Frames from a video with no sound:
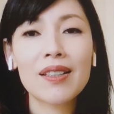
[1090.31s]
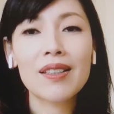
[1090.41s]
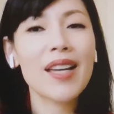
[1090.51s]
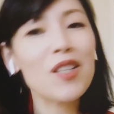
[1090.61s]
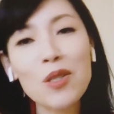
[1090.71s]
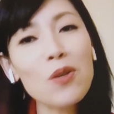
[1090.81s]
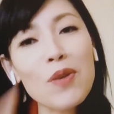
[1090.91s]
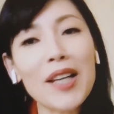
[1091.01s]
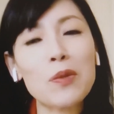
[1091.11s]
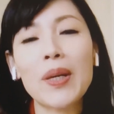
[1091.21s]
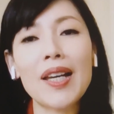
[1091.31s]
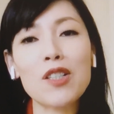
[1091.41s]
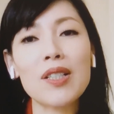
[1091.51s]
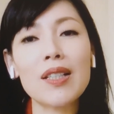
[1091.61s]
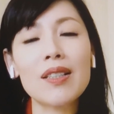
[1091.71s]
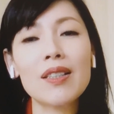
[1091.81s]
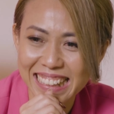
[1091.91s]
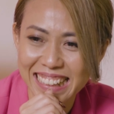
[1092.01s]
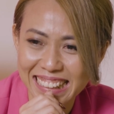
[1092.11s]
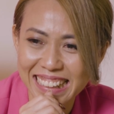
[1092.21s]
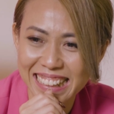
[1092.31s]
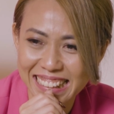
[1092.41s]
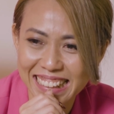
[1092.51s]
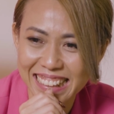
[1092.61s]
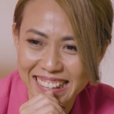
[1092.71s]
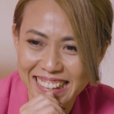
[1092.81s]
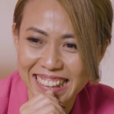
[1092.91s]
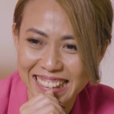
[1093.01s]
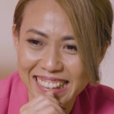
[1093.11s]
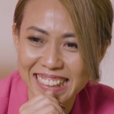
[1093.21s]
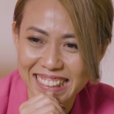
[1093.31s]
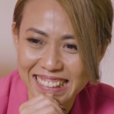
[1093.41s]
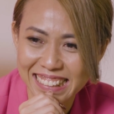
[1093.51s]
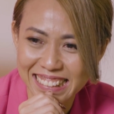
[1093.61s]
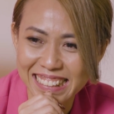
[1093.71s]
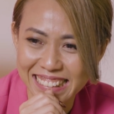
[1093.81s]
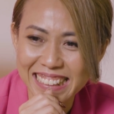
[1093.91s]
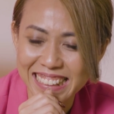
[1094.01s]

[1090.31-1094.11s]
There is no right way, actually. only way is to follow their way.